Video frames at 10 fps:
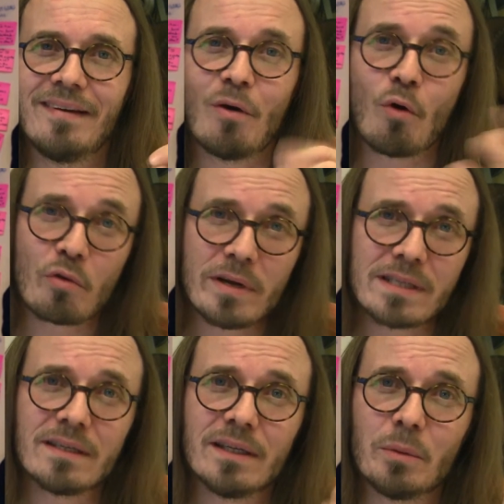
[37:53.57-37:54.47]
Or
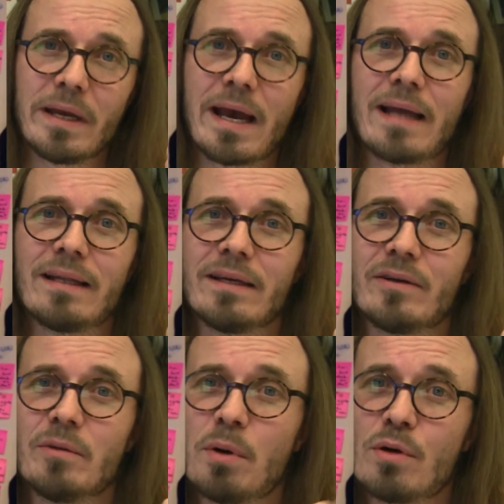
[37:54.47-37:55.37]
recently we had
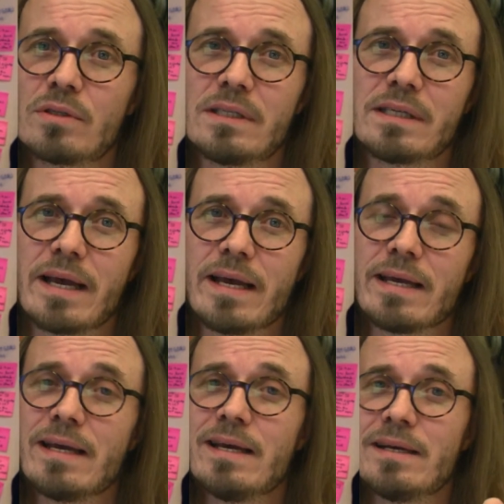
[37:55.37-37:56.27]
there a post-it
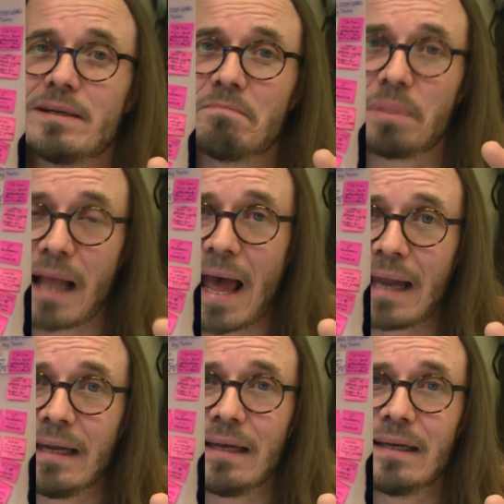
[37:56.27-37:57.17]
saying,
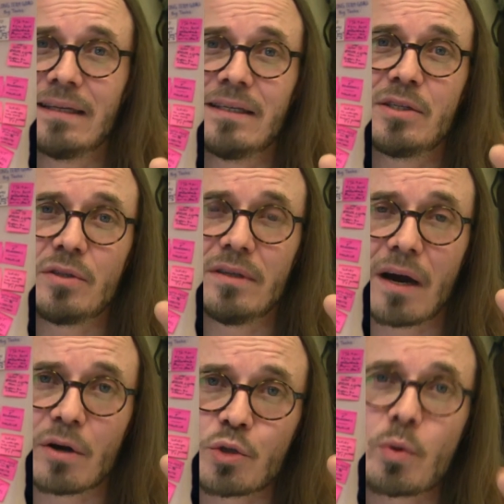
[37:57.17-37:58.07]
plan
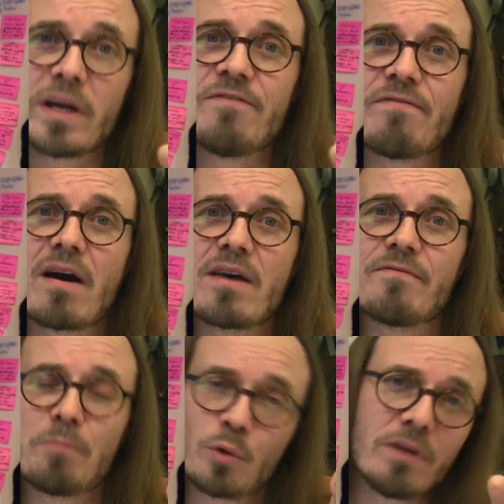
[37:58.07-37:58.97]
our
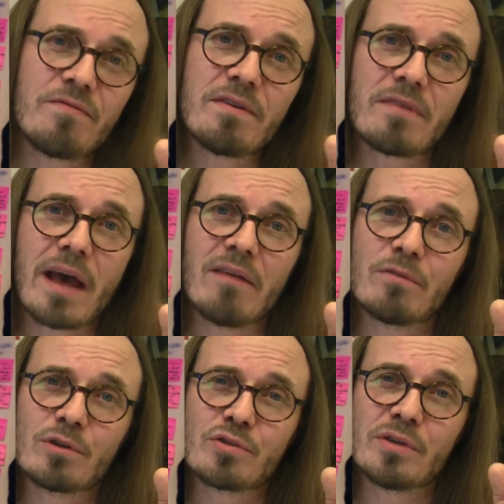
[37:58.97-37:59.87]
25th
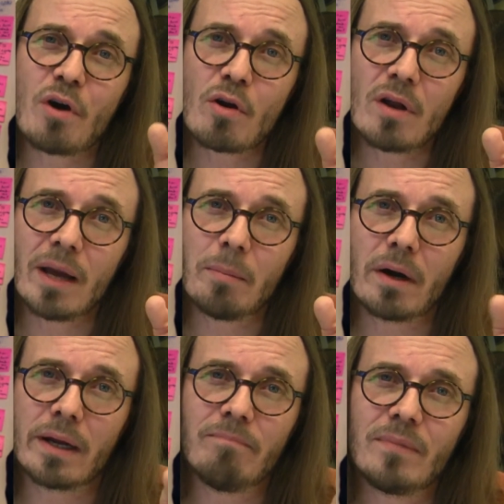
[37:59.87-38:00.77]
anniversary online
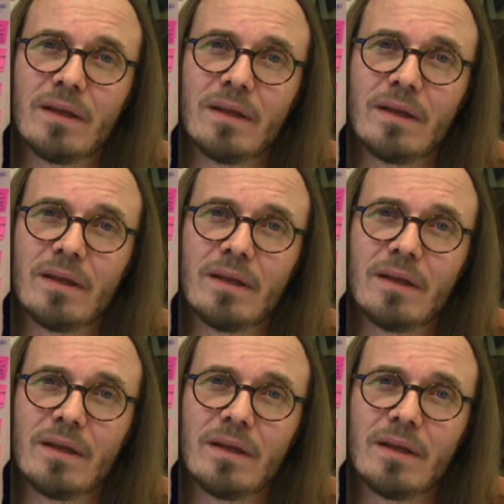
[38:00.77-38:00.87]
party.